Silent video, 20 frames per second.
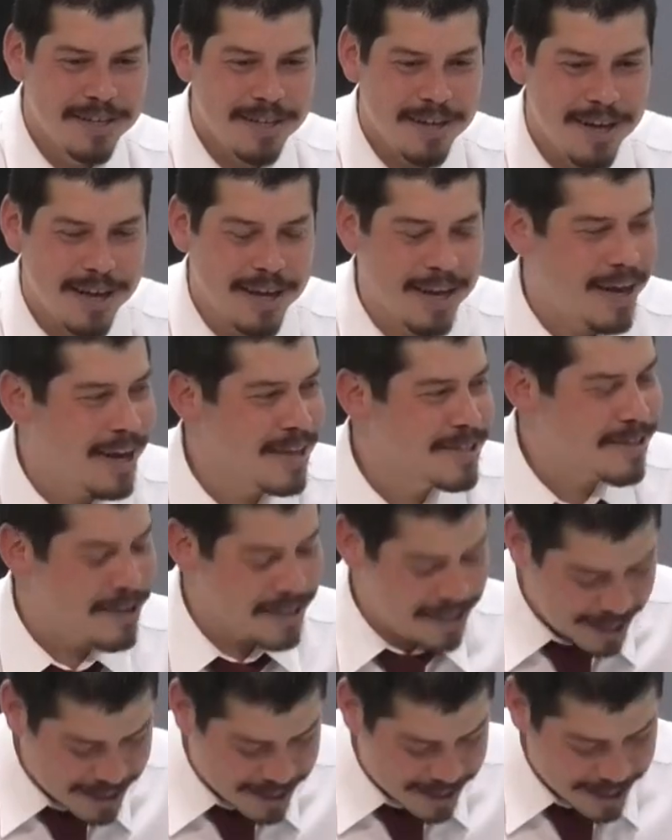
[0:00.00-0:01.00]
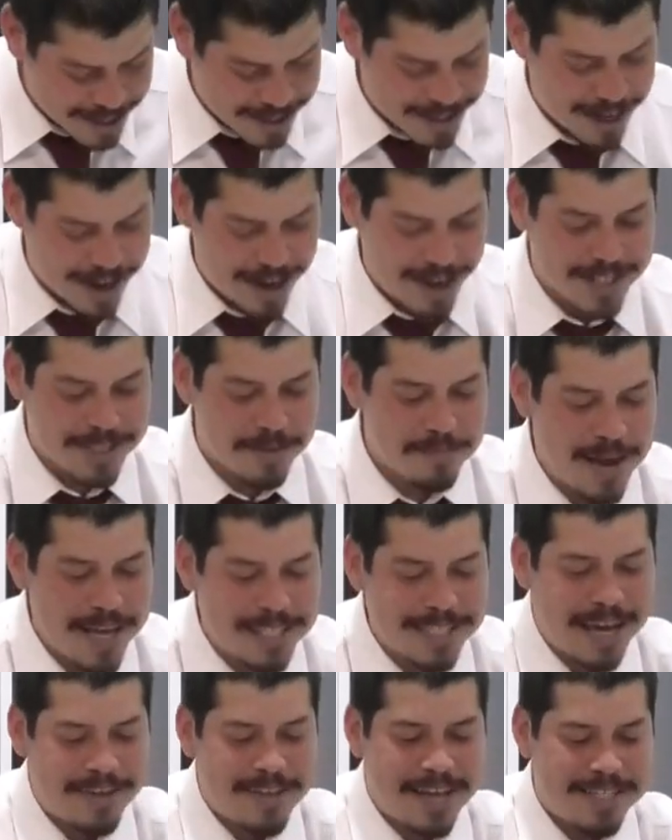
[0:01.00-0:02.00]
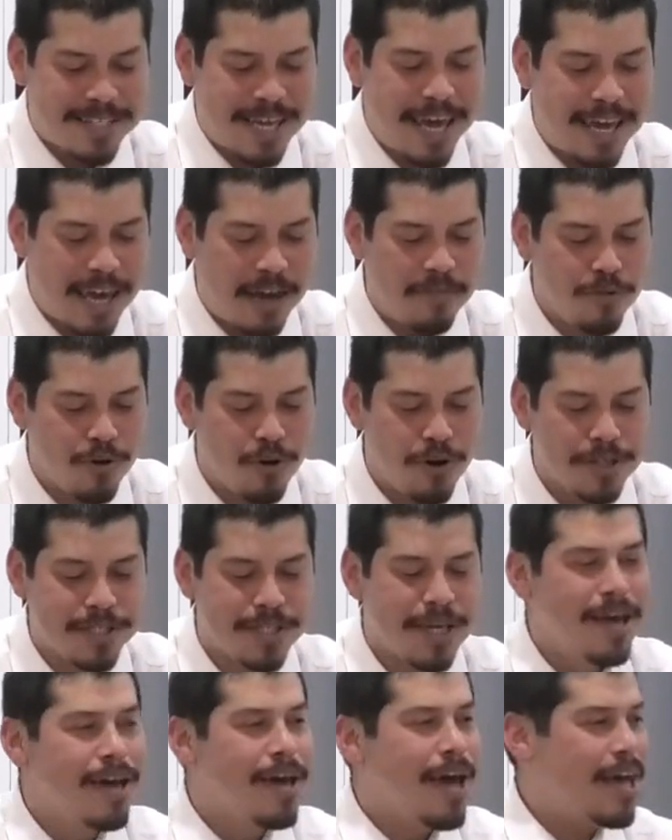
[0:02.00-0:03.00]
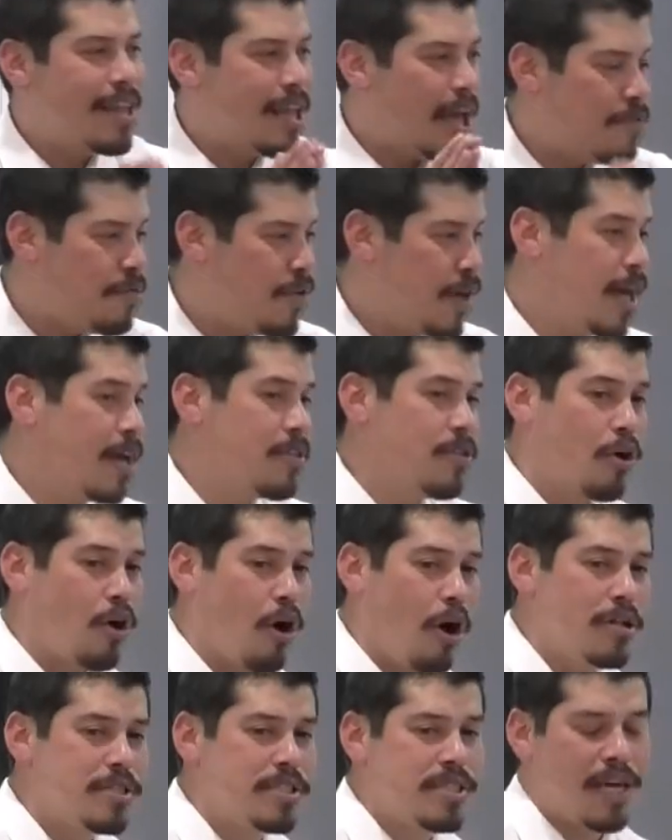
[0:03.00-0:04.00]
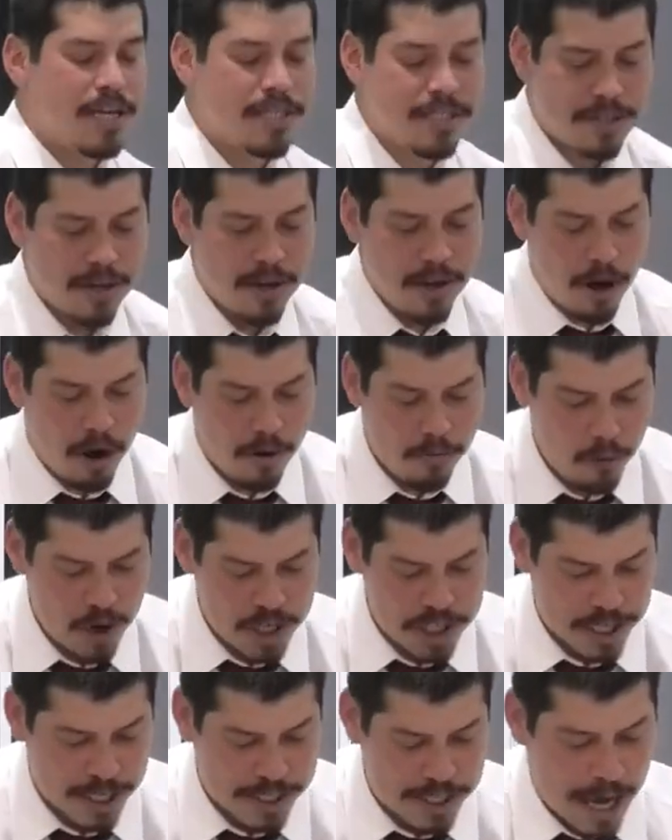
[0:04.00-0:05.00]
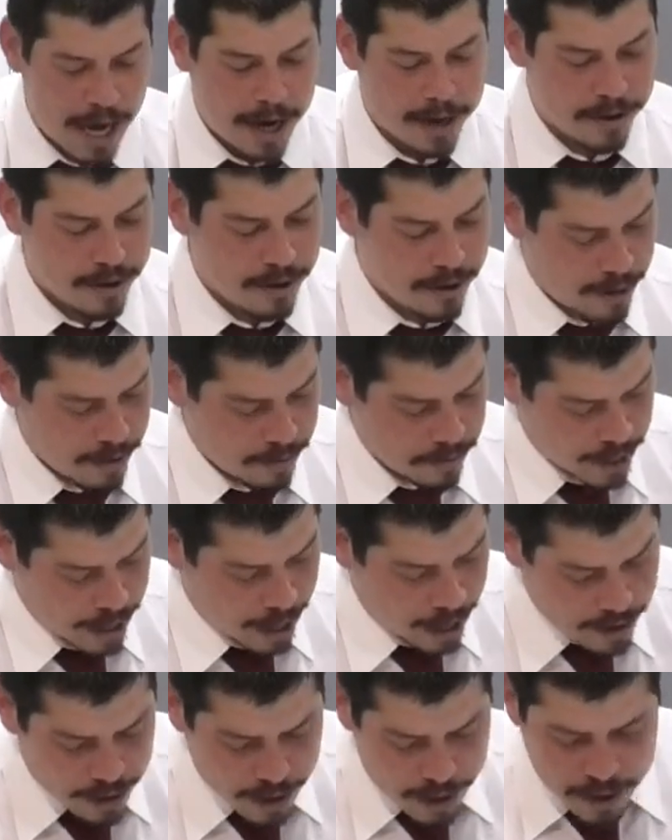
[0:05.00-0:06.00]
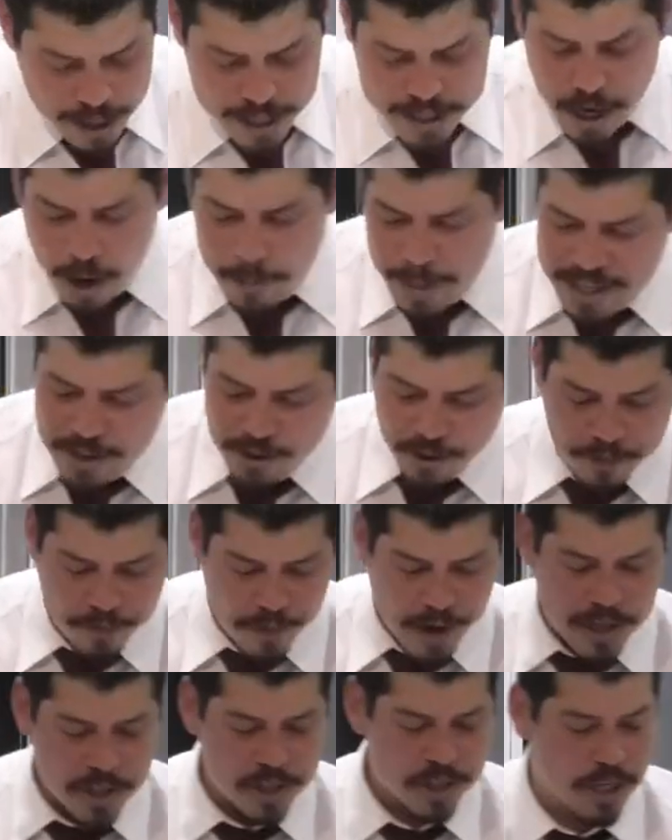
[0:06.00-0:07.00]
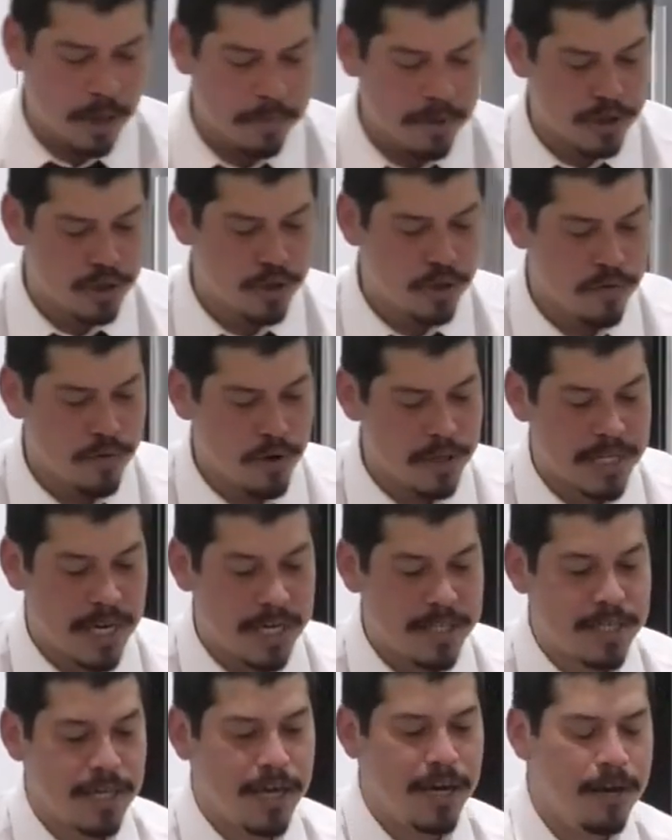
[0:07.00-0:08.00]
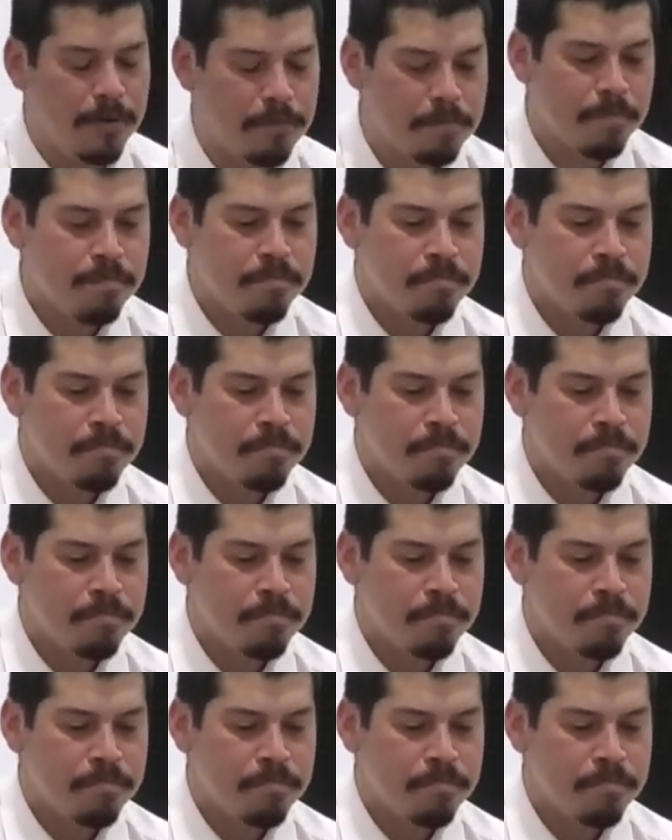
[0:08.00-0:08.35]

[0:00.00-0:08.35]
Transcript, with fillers: Okay, so it's, it's, it's, uh, it's amazing how they take a verse and they forget the context of which they're taking it in. Okay, let's go back to Ephesians chapter 2, verse 18.